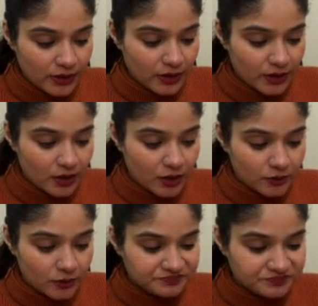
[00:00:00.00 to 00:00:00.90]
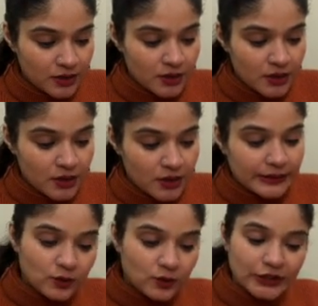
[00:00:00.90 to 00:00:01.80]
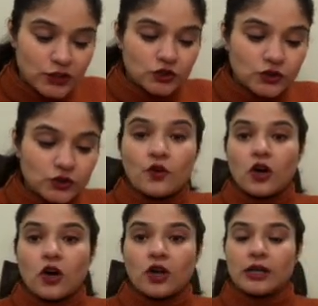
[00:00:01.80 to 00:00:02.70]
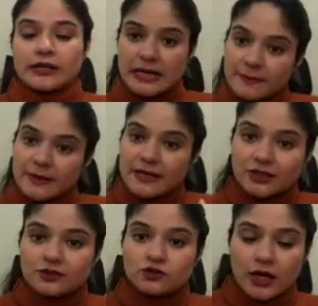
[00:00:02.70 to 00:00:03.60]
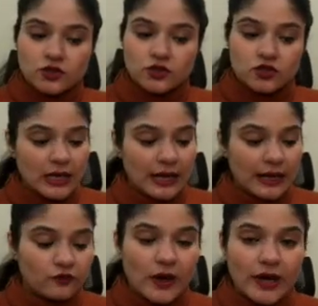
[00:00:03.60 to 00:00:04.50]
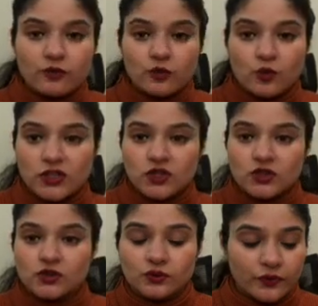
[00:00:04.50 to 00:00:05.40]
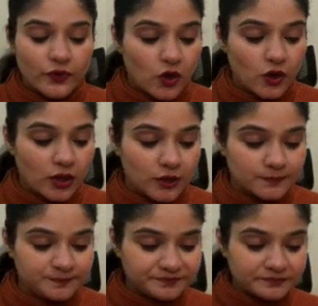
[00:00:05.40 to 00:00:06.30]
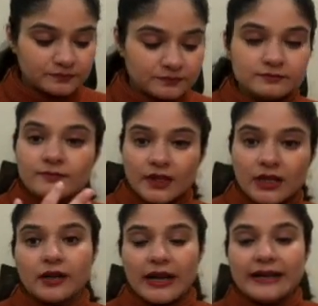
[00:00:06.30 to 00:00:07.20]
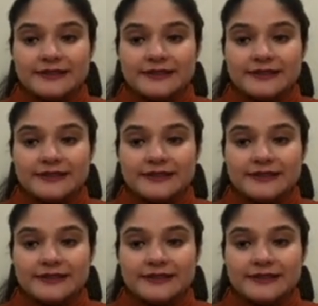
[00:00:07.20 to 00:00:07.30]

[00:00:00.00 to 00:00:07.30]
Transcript: 10 questions for naming the structure and 5 questions for writing the